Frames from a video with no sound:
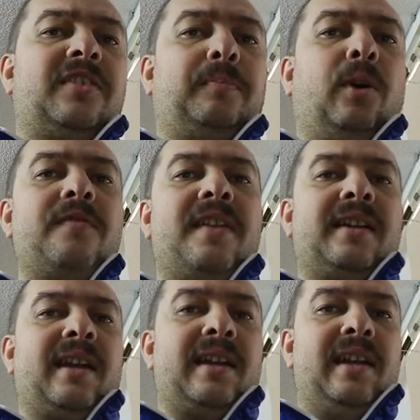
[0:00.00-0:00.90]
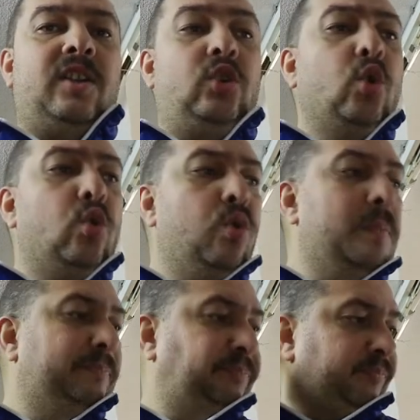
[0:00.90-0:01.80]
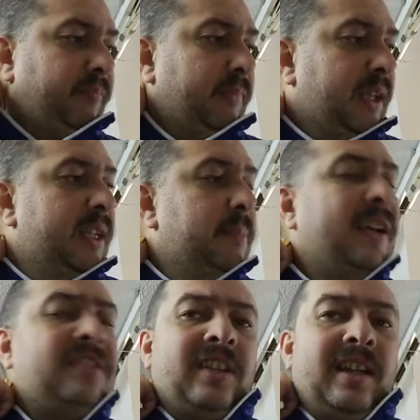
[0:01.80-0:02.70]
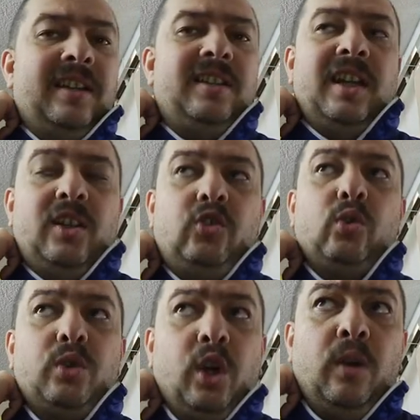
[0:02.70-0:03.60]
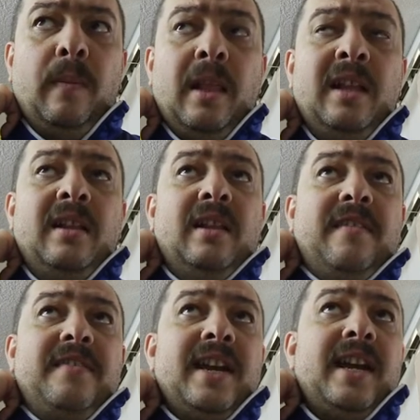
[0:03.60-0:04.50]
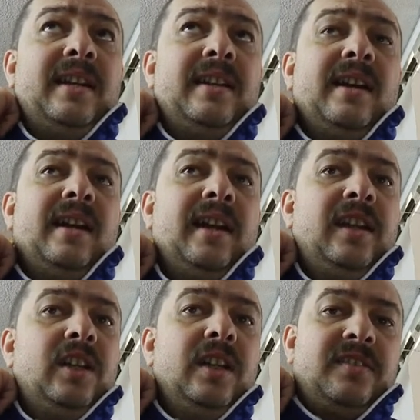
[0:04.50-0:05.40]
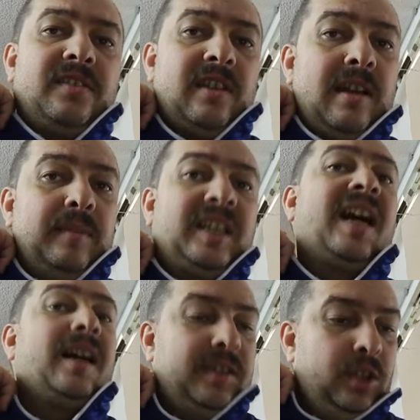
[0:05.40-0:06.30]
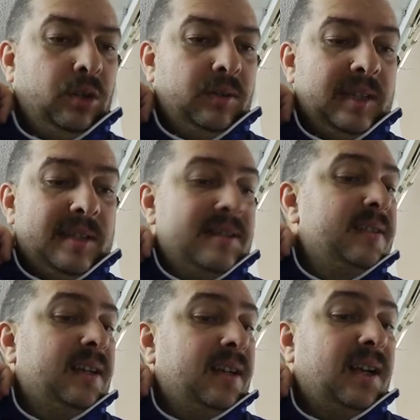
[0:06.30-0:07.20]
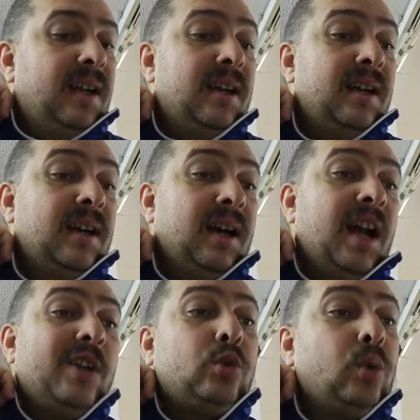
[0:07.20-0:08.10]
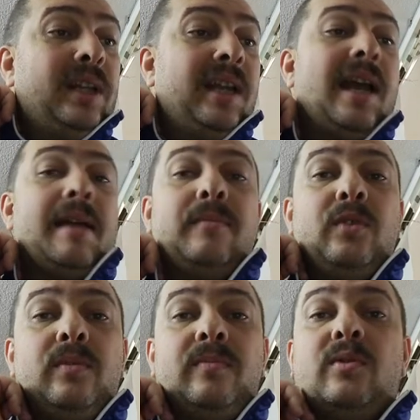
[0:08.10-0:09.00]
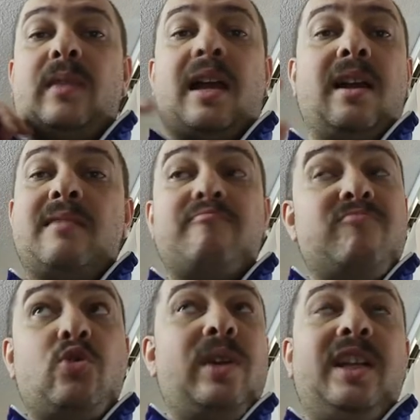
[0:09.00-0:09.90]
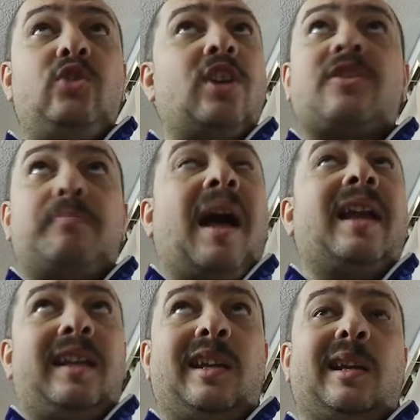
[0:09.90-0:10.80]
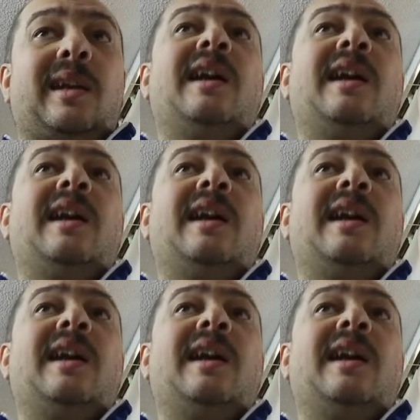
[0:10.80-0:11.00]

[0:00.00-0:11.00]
a sport that I do, in the past I did judo, then I did some cardio, and actually I'm doing just biking.